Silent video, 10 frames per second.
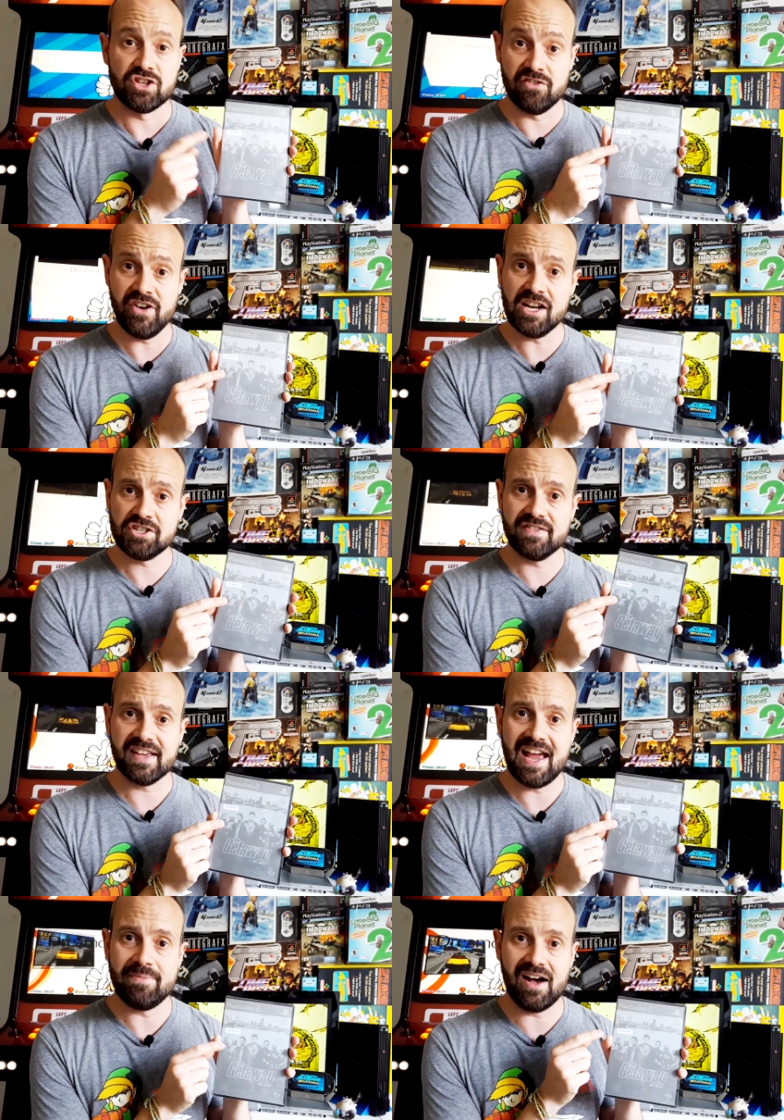So the version of
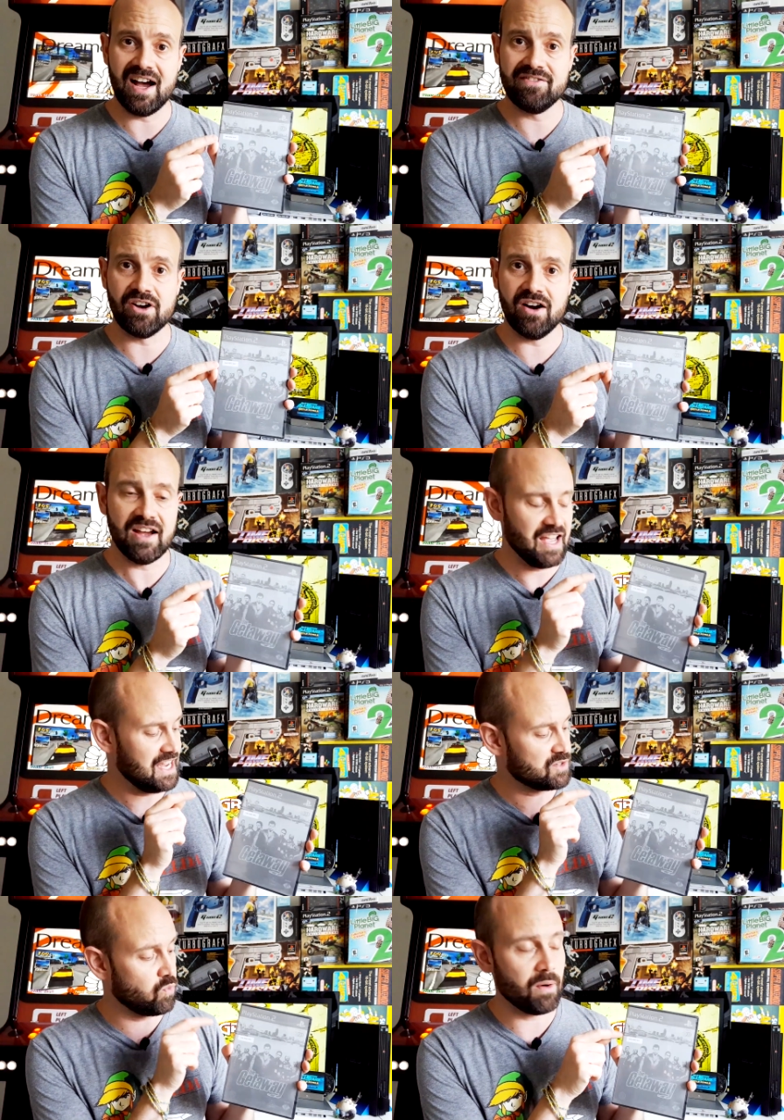the game that I've got
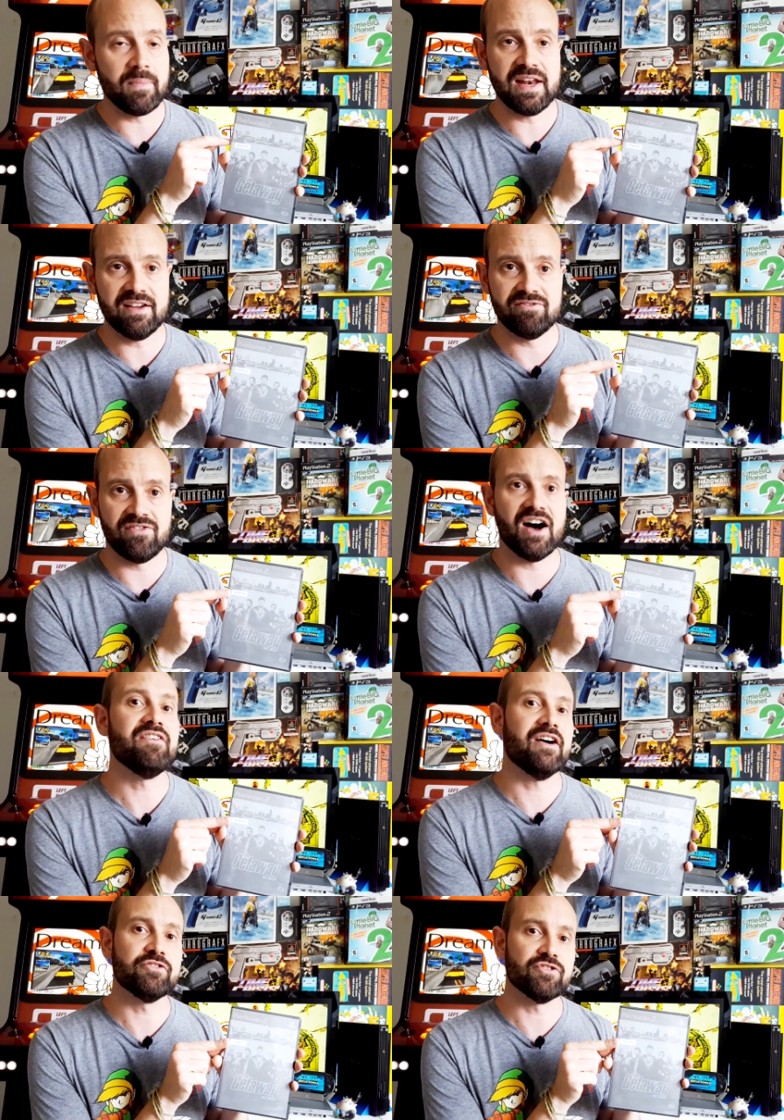is
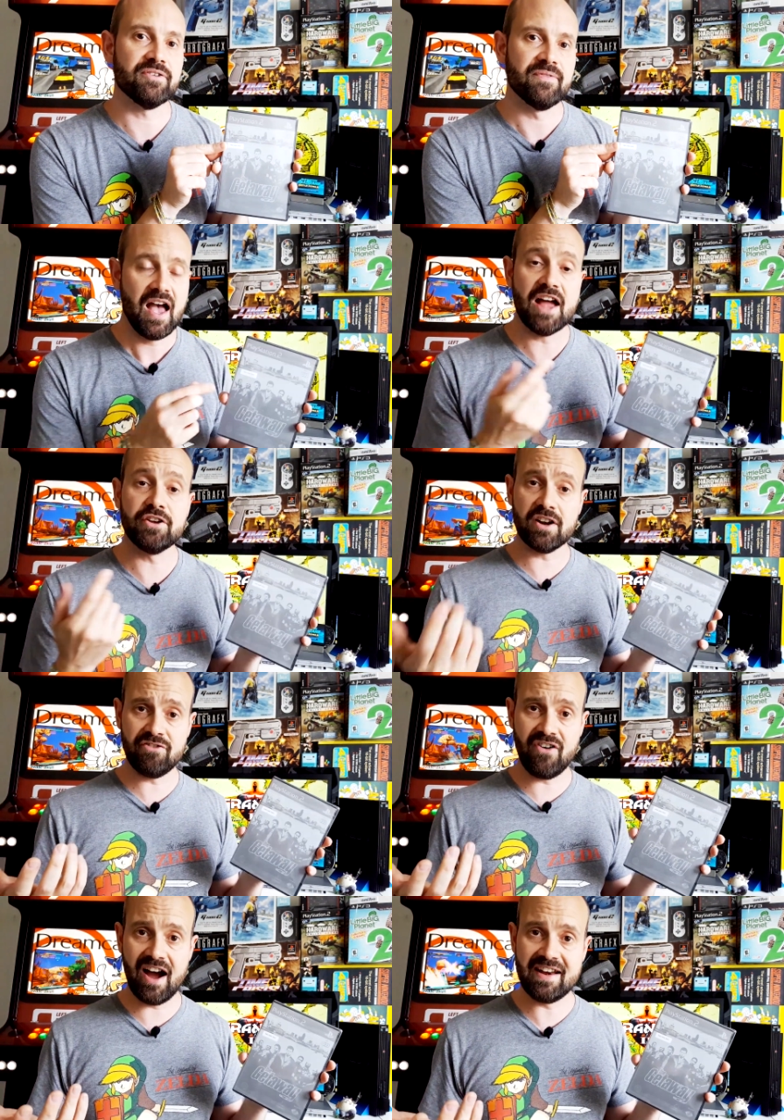$1,500,000. And you're going to
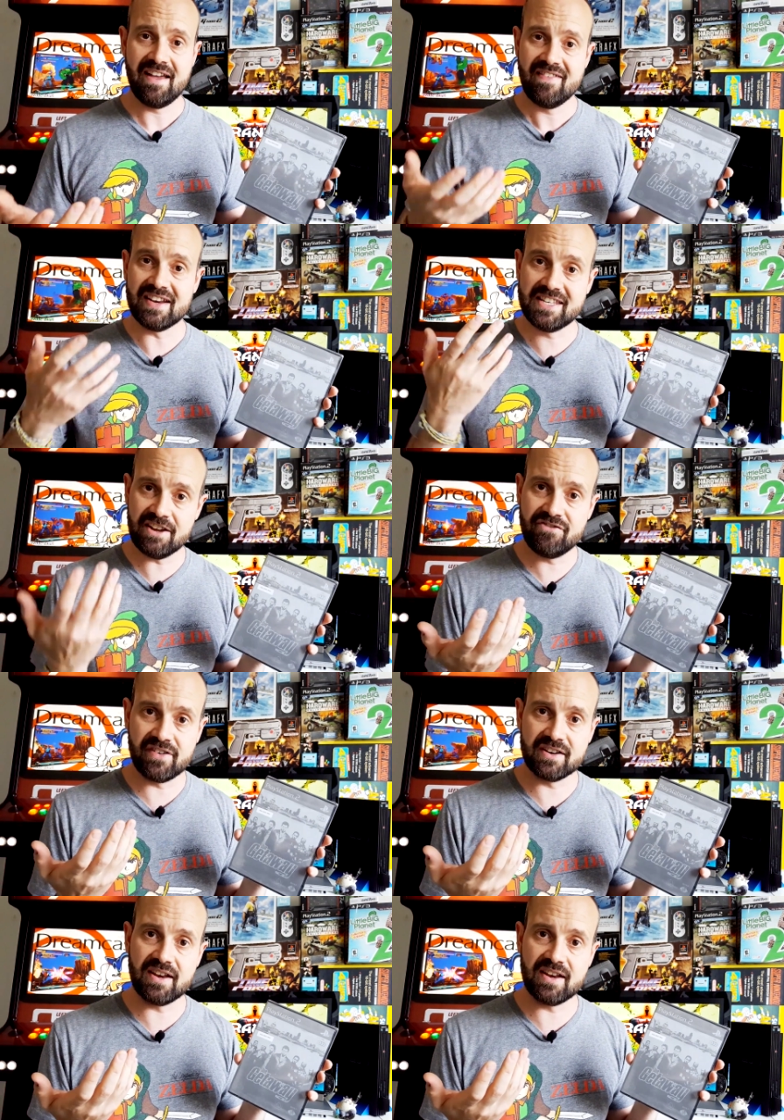find that different